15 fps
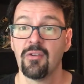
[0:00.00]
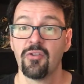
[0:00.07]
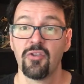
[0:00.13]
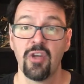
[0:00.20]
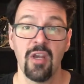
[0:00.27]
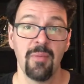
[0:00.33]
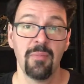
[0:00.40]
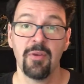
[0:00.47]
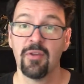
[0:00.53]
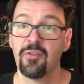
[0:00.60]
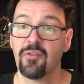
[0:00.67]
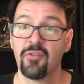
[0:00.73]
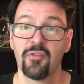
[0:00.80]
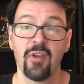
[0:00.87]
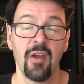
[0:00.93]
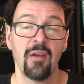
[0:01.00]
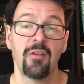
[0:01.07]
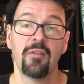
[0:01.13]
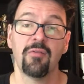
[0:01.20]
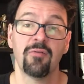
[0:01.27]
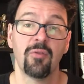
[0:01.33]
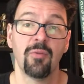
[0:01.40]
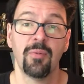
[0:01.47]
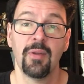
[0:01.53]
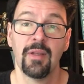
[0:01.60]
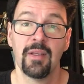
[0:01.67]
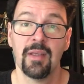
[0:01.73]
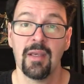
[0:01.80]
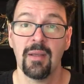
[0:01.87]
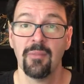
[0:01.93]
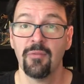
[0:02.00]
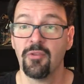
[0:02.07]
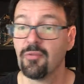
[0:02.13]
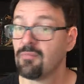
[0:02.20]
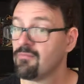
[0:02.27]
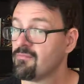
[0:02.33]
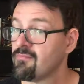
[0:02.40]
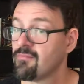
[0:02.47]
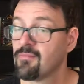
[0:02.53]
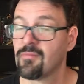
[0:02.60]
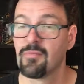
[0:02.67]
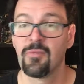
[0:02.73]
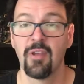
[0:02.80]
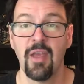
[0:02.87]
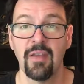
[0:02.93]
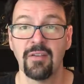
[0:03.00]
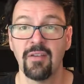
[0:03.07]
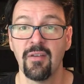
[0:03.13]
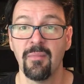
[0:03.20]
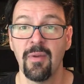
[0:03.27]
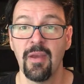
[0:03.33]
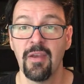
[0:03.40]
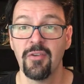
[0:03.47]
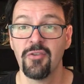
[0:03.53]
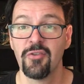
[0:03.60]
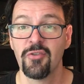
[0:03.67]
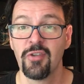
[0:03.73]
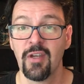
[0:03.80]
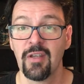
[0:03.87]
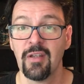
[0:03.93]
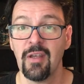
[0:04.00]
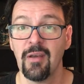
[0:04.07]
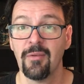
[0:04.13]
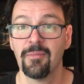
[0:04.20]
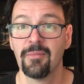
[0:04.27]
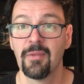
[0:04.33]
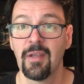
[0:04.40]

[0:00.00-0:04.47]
Champions style of role-playing games, head to the page and check it out.